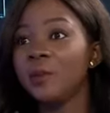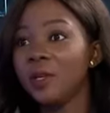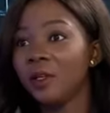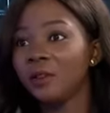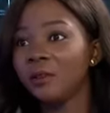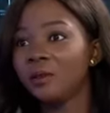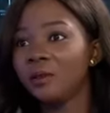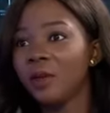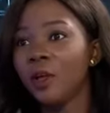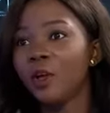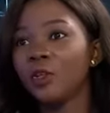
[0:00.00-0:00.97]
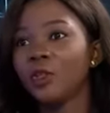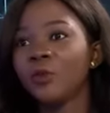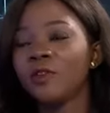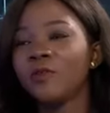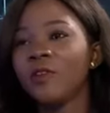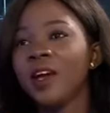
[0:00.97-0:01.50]
a bill. So
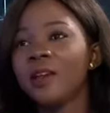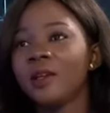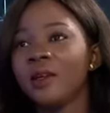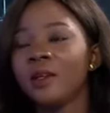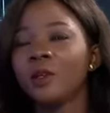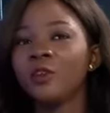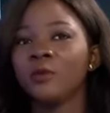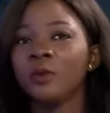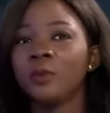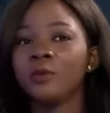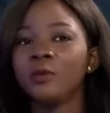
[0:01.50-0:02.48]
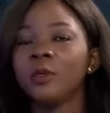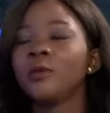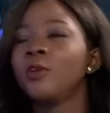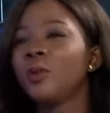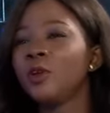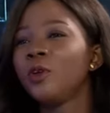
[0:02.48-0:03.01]
we find that a lot of people, I
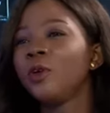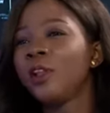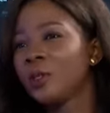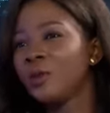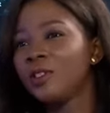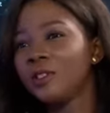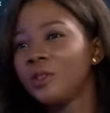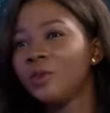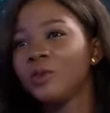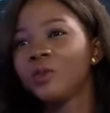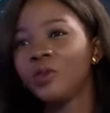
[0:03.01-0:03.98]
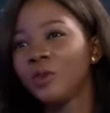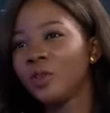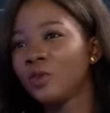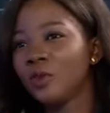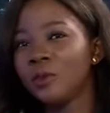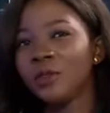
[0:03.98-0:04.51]
mean, you pay your electricity bills, your
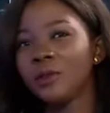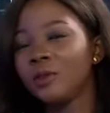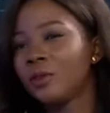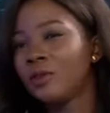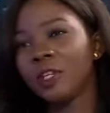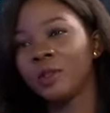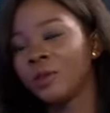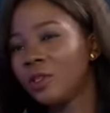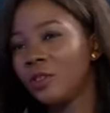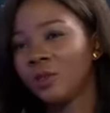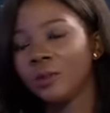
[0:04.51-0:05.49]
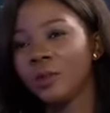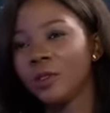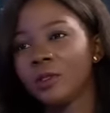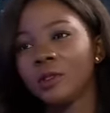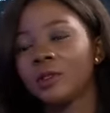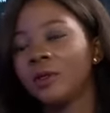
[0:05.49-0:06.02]
grocery bills, transportation
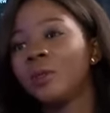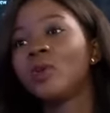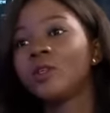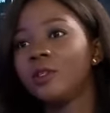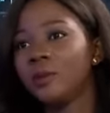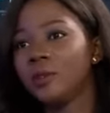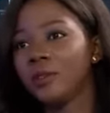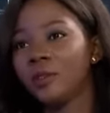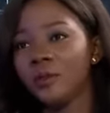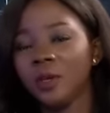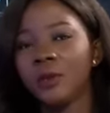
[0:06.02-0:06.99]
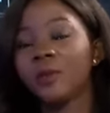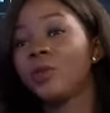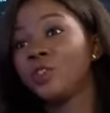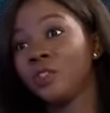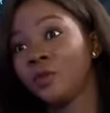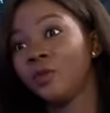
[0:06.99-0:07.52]
bills on a monthly basis, right? You
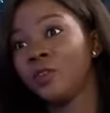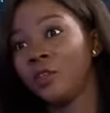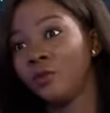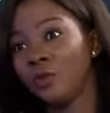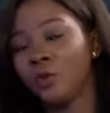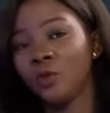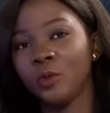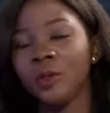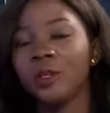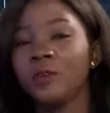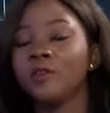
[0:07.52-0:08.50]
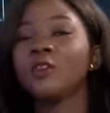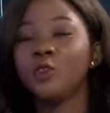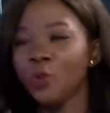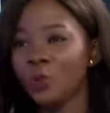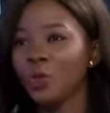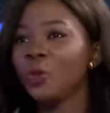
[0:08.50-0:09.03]
budget for it if you do, but even if
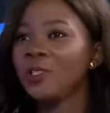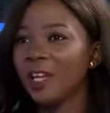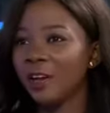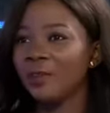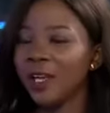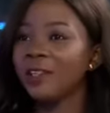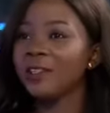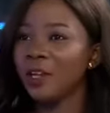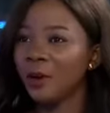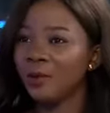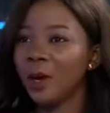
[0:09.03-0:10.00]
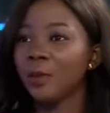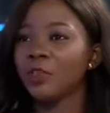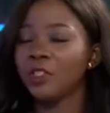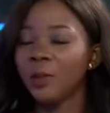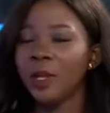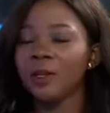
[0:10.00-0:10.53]
you don't, you always have an idea of how
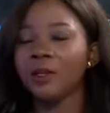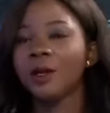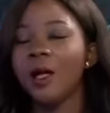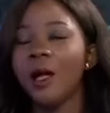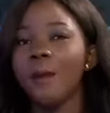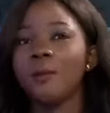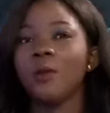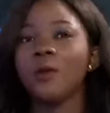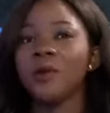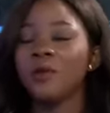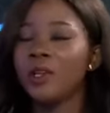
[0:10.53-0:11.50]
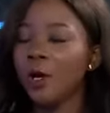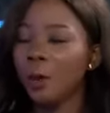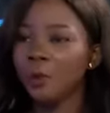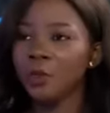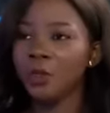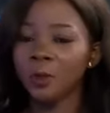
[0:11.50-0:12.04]
much you spend. But what really
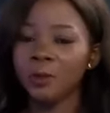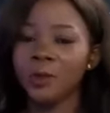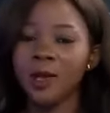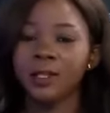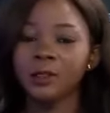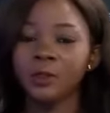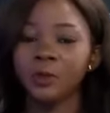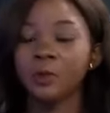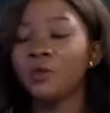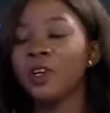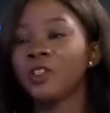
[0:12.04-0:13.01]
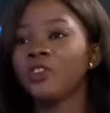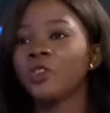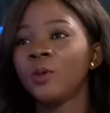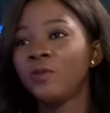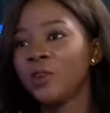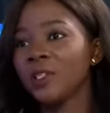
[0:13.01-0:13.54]
helped us, we had to, first
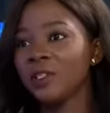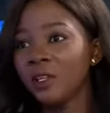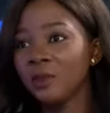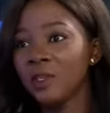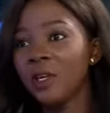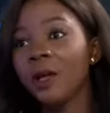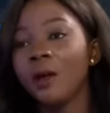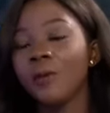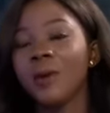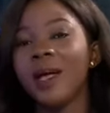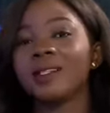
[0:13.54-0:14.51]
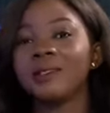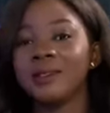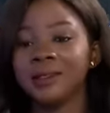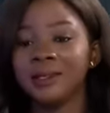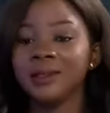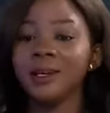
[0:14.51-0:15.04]
job, first salary, we had to
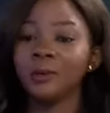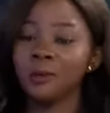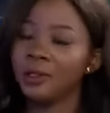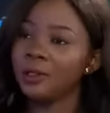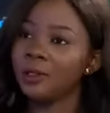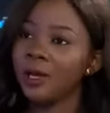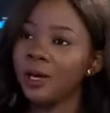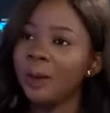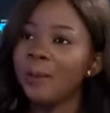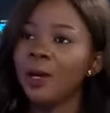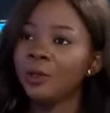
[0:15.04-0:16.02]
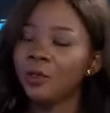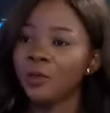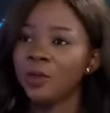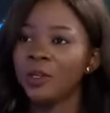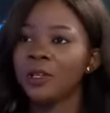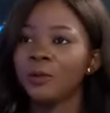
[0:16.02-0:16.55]
set out an amount
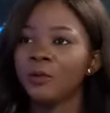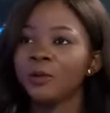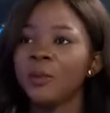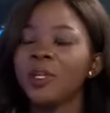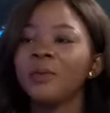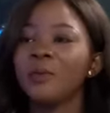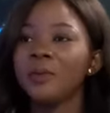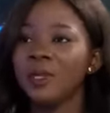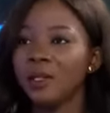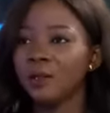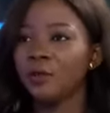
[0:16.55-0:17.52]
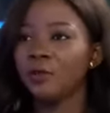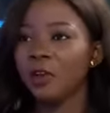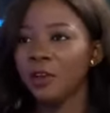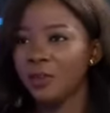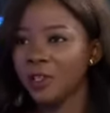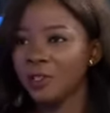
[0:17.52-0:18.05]
of money that we would make a bill
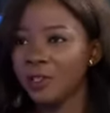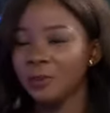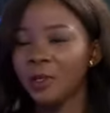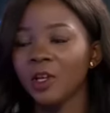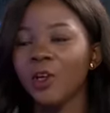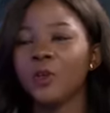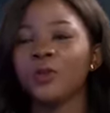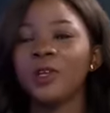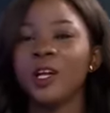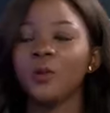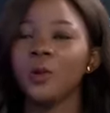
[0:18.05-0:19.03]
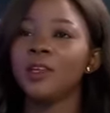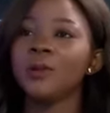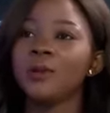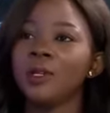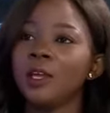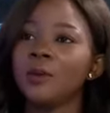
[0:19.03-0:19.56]
for investing. So that way
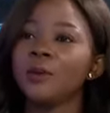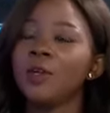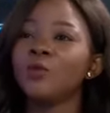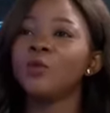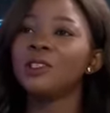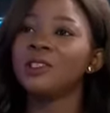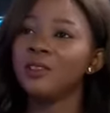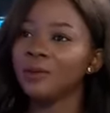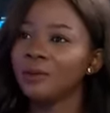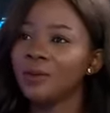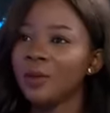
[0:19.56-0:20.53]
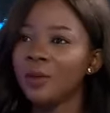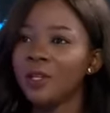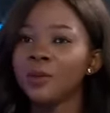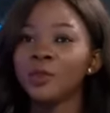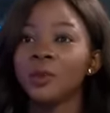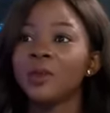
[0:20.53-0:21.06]
it became a routine. It
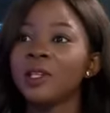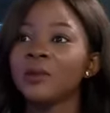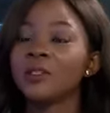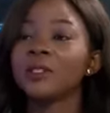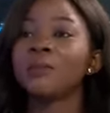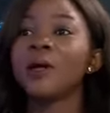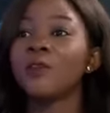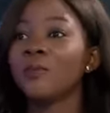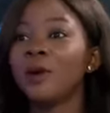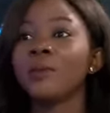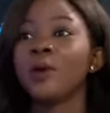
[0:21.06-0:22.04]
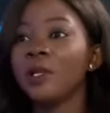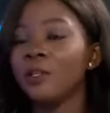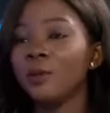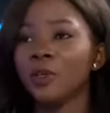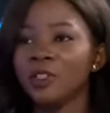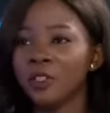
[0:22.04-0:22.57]
became something that was part of my
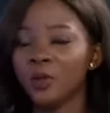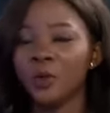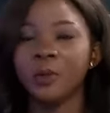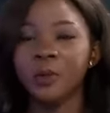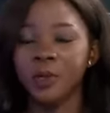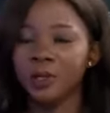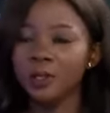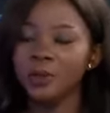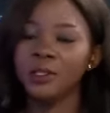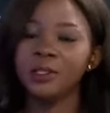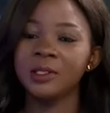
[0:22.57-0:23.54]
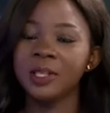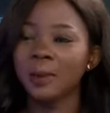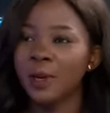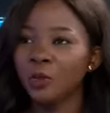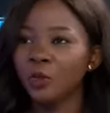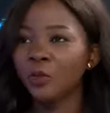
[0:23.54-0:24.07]
monthly budget. So on a monthly basis, the
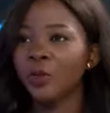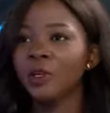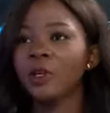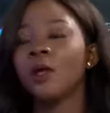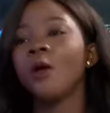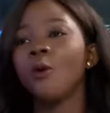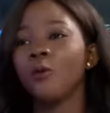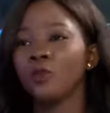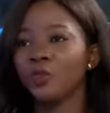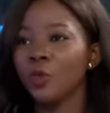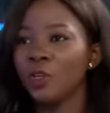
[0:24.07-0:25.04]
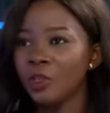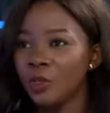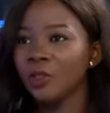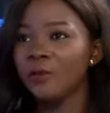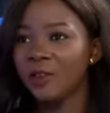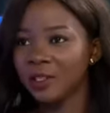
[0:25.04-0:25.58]
amount of money was going
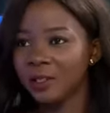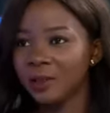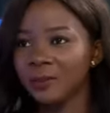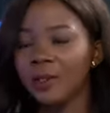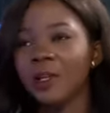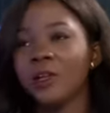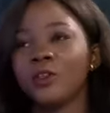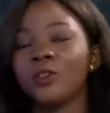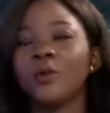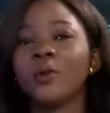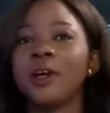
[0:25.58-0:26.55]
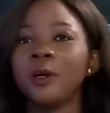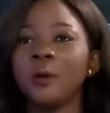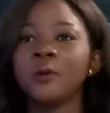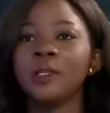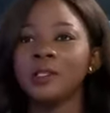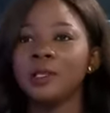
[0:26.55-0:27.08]
into investing. So what I
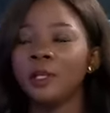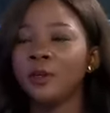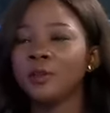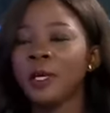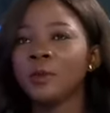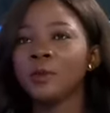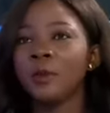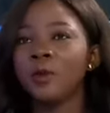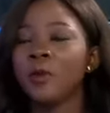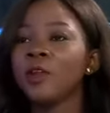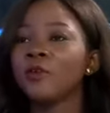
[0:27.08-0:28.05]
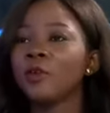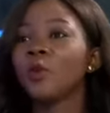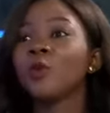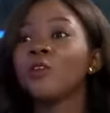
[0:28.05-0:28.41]
always say, a lot of times we wait for the